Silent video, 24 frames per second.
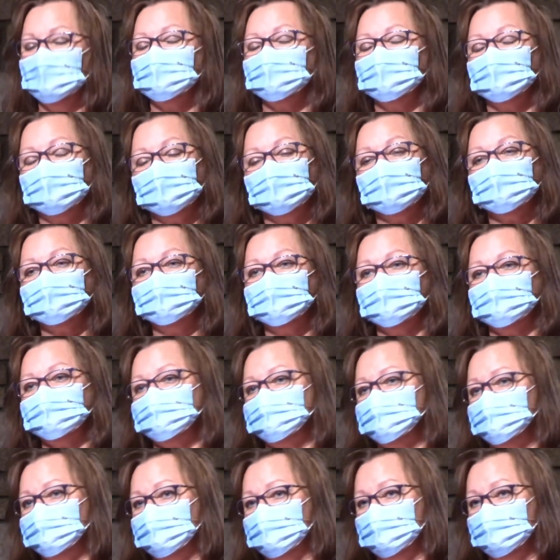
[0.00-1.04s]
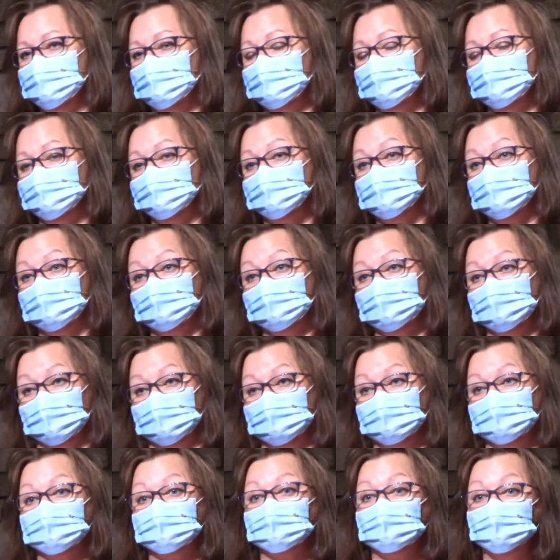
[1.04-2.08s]
God wants you to give
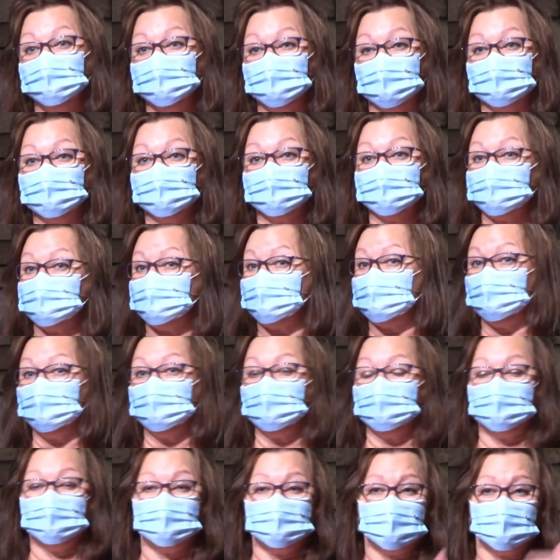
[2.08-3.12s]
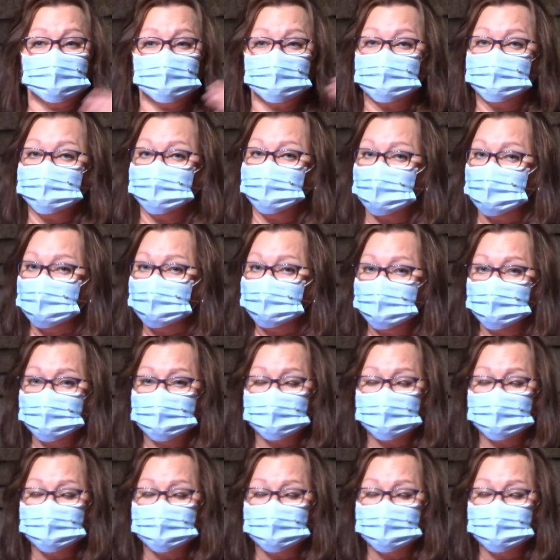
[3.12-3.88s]
because you understand that that is one